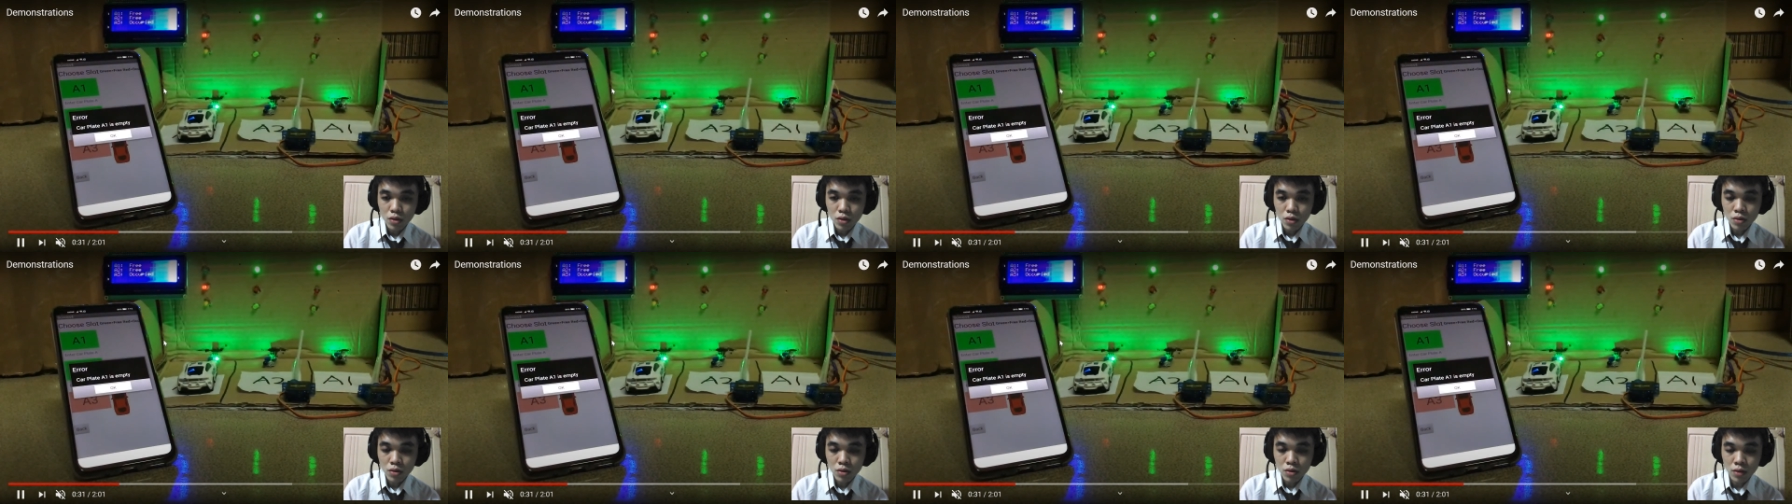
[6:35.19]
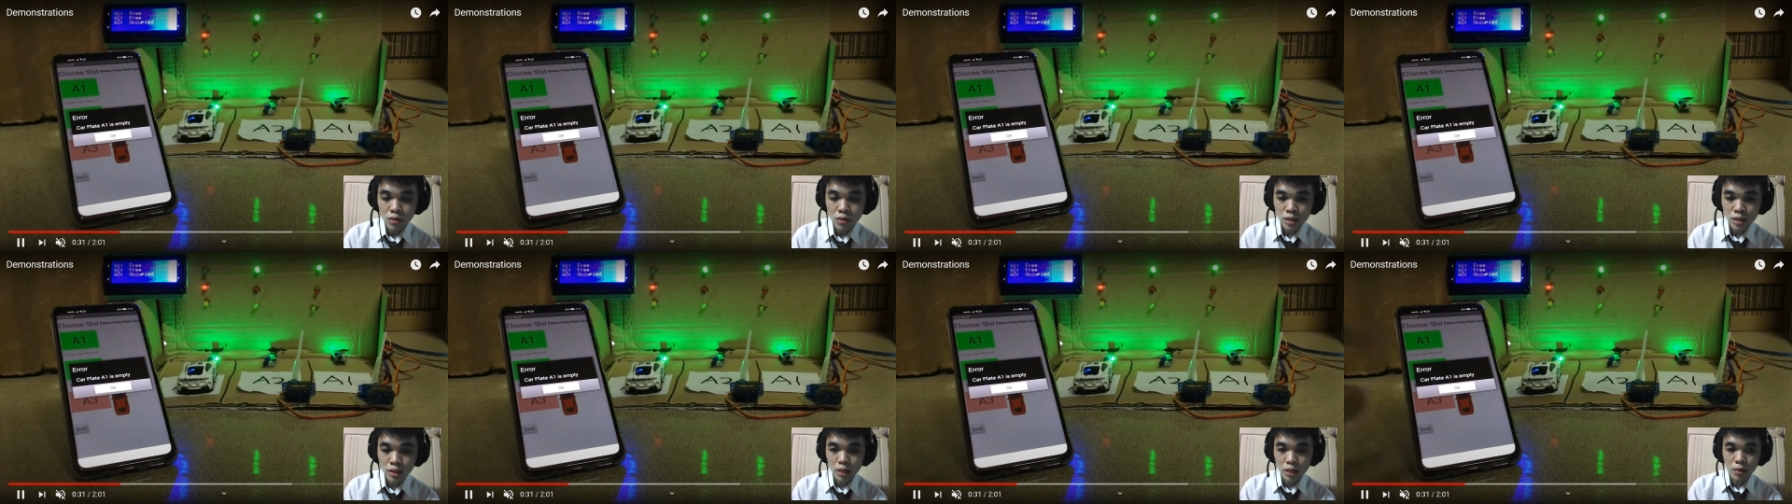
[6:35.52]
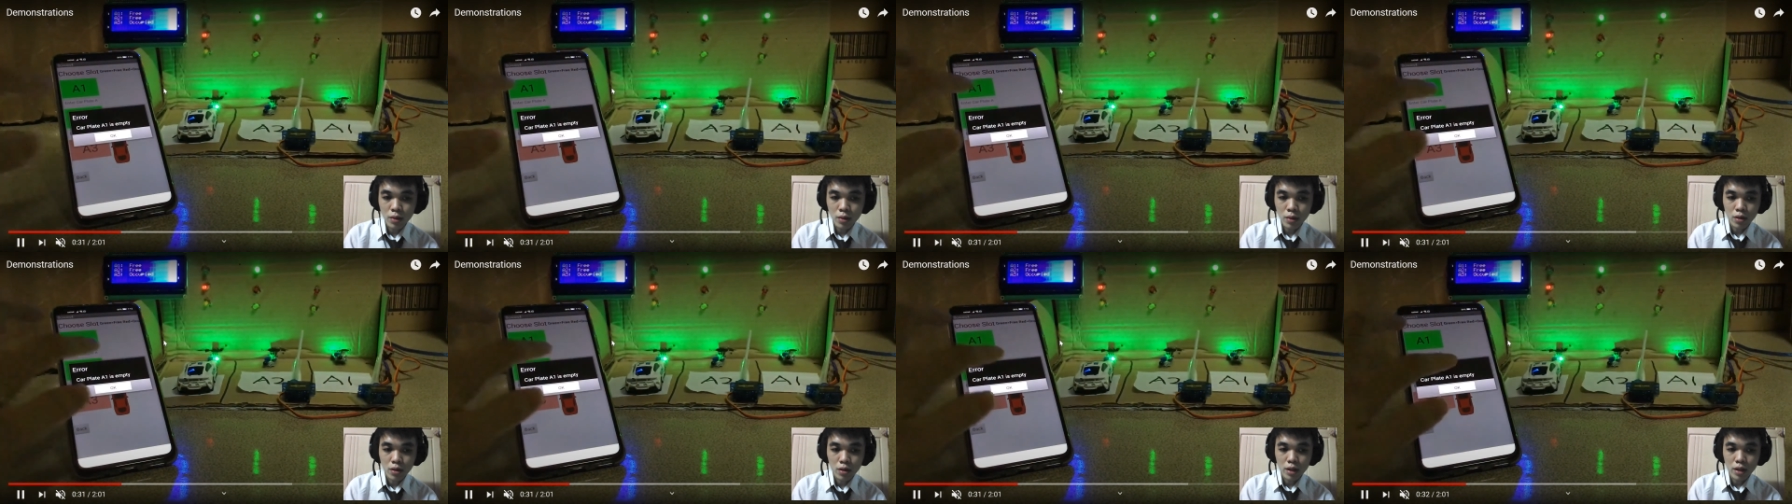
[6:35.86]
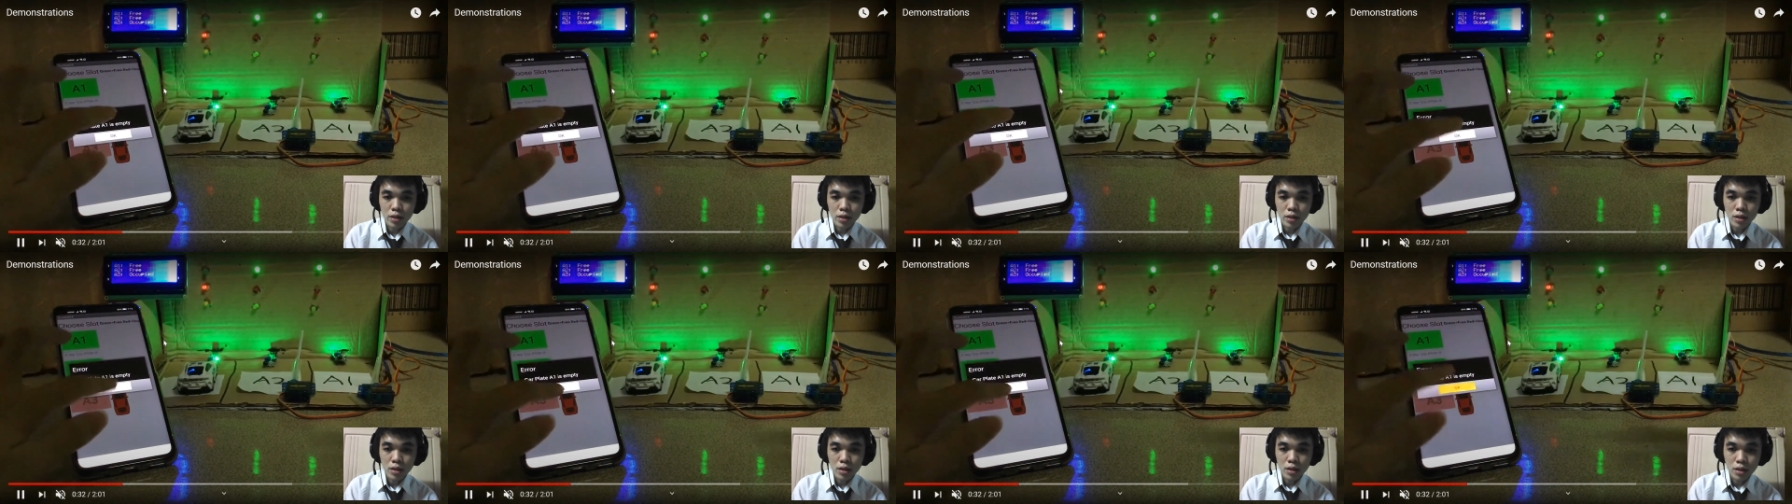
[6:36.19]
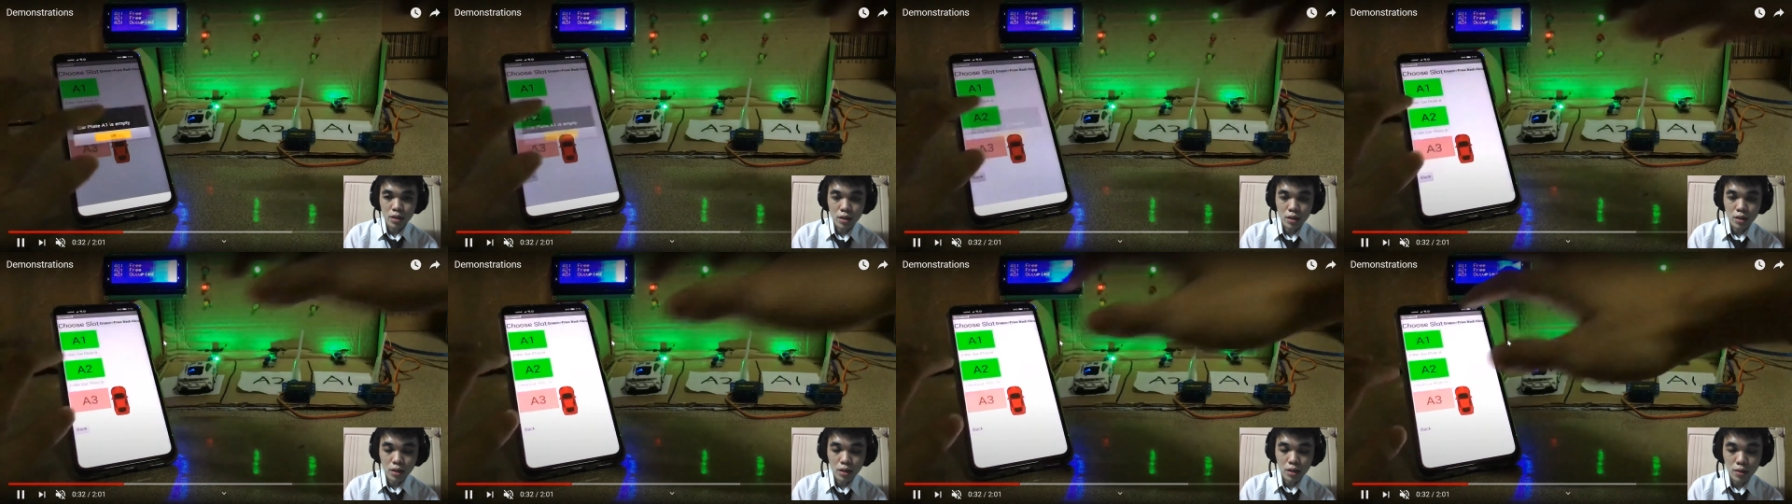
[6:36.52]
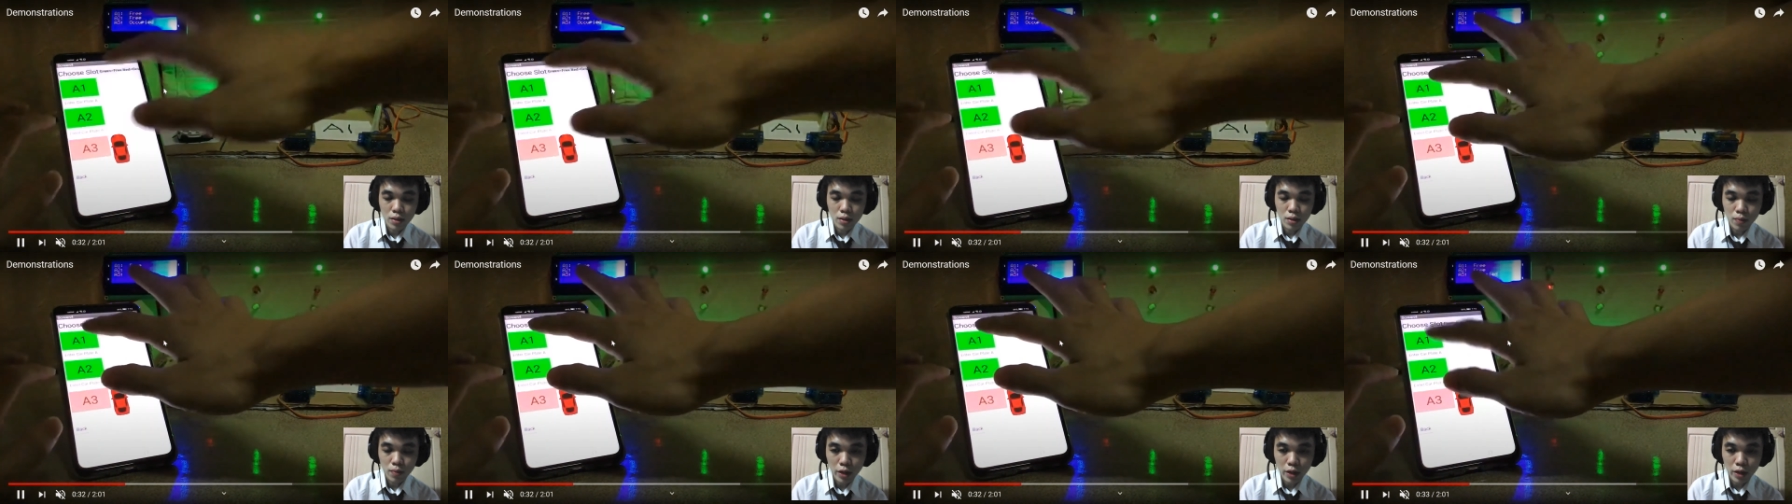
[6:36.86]
So next I will enter
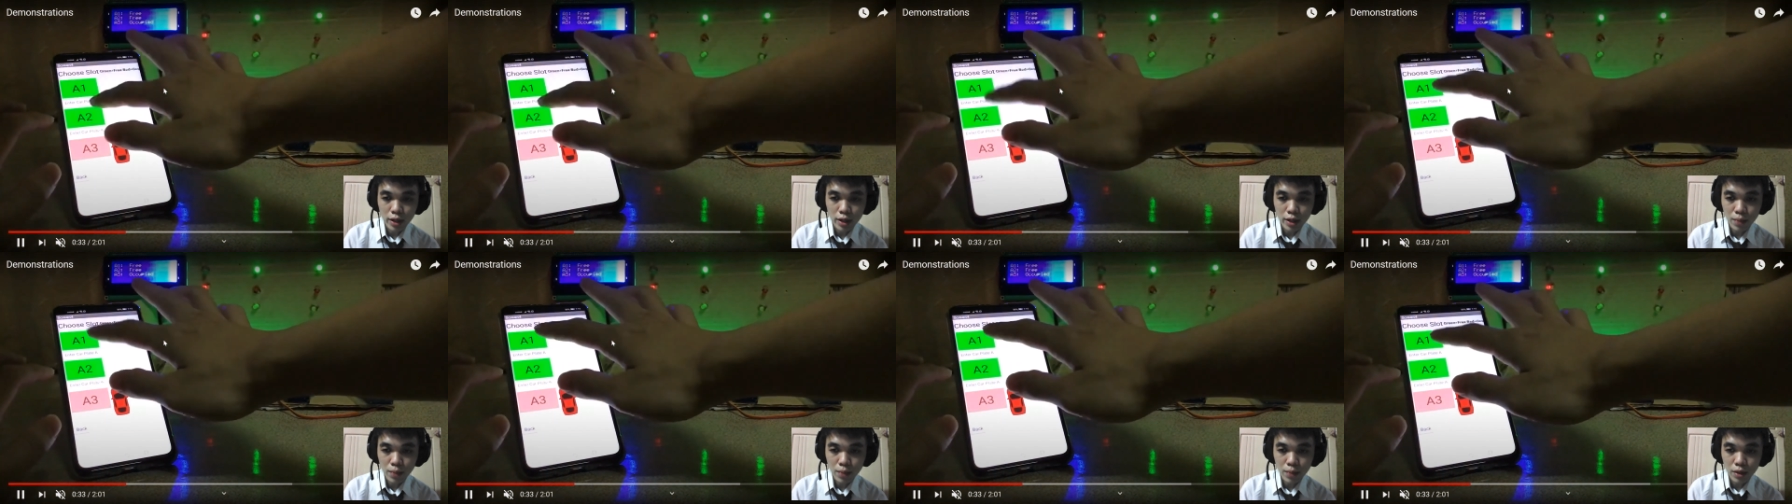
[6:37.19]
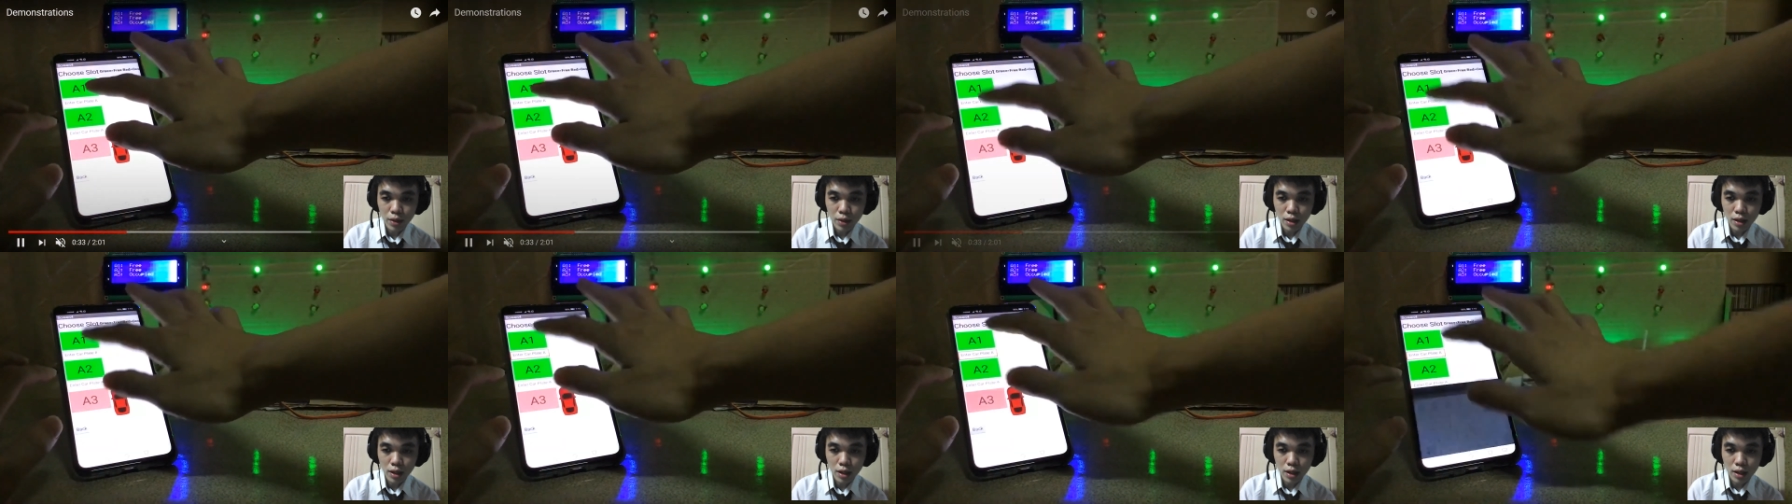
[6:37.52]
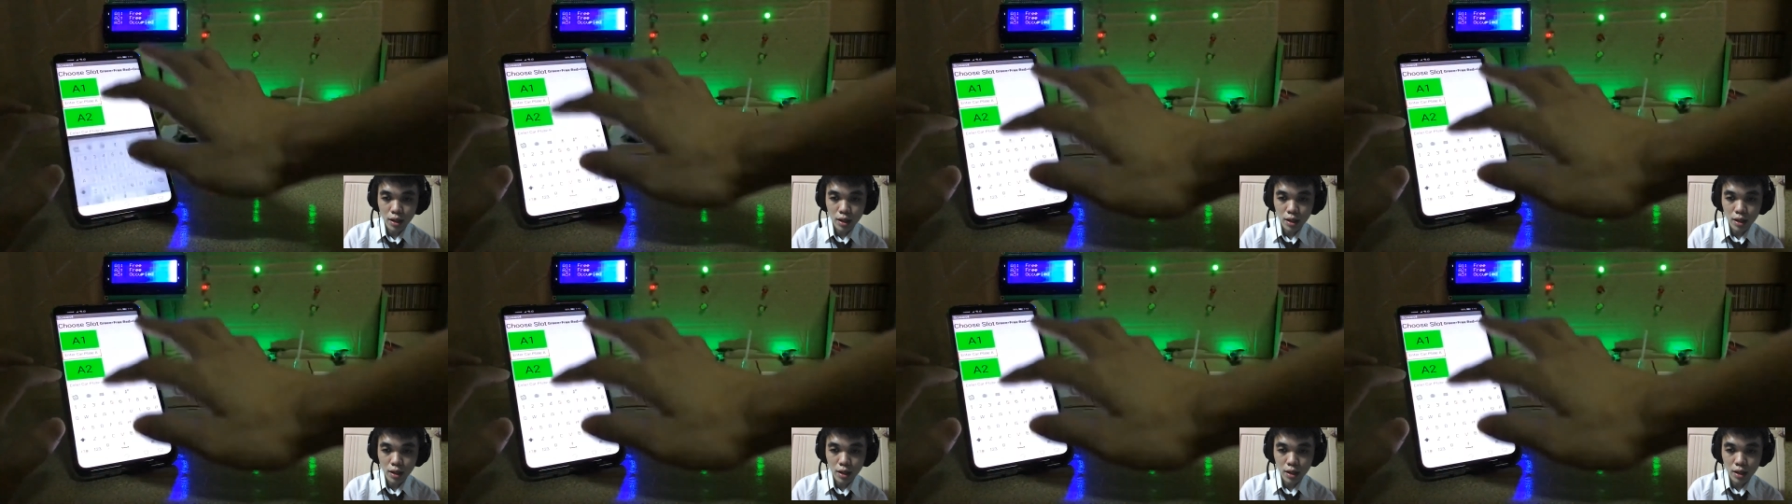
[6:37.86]
a vehicle number